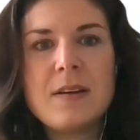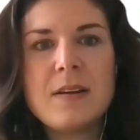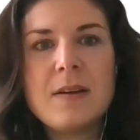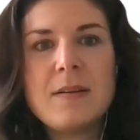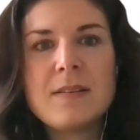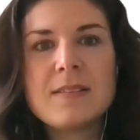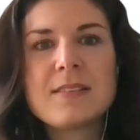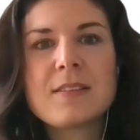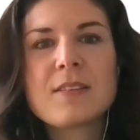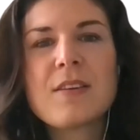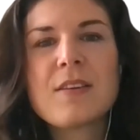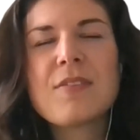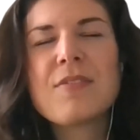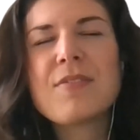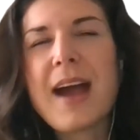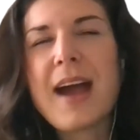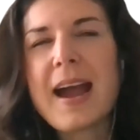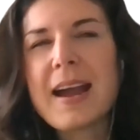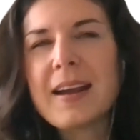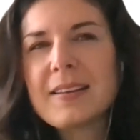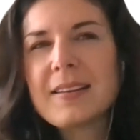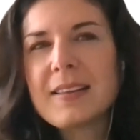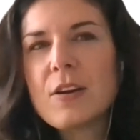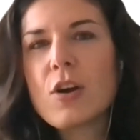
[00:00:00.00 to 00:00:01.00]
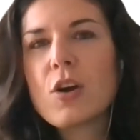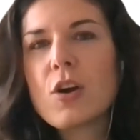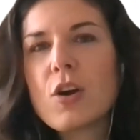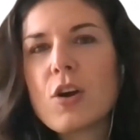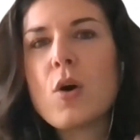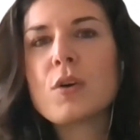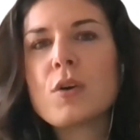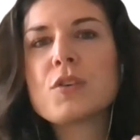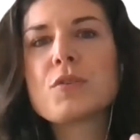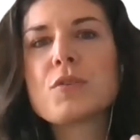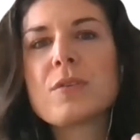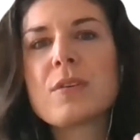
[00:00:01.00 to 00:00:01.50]
So the fact that our
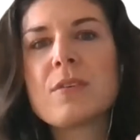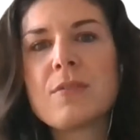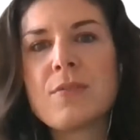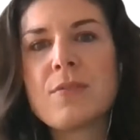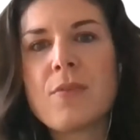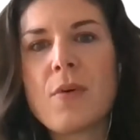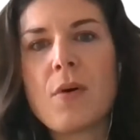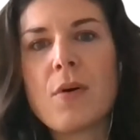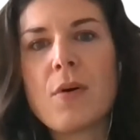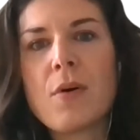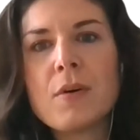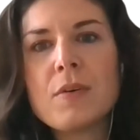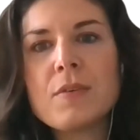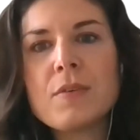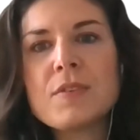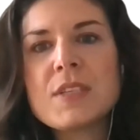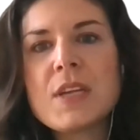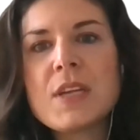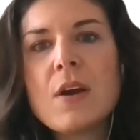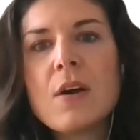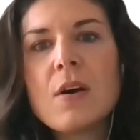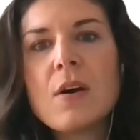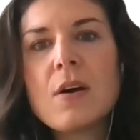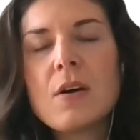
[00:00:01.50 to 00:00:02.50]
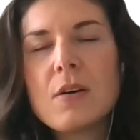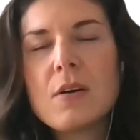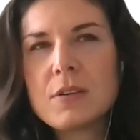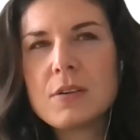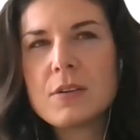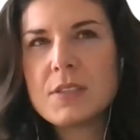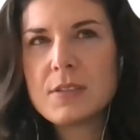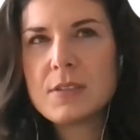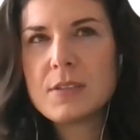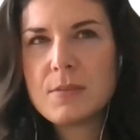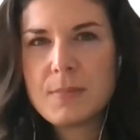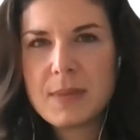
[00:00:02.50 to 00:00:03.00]
culture evolves
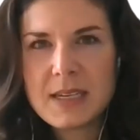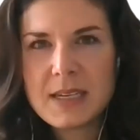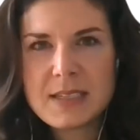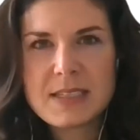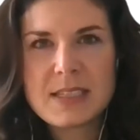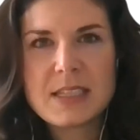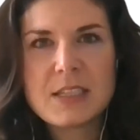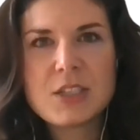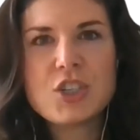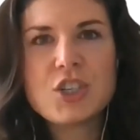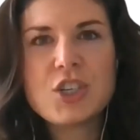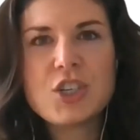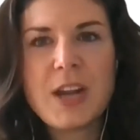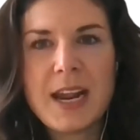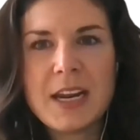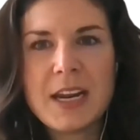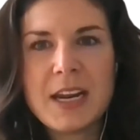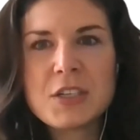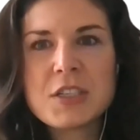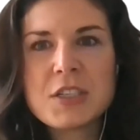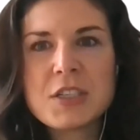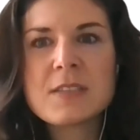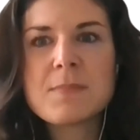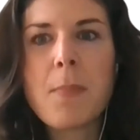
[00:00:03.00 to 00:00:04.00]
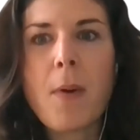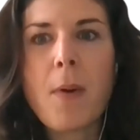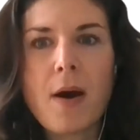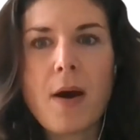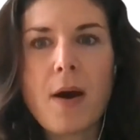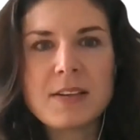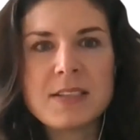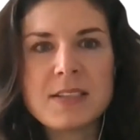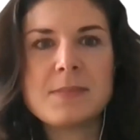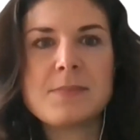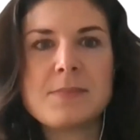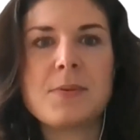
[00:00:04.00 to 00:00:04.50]
also means that change is
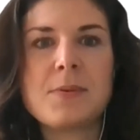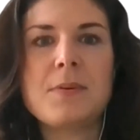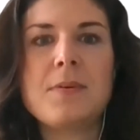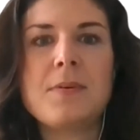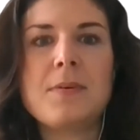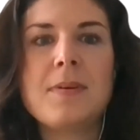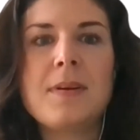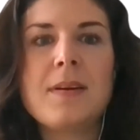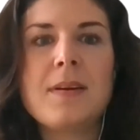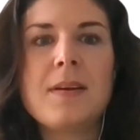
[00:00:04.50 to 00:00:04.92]
possible,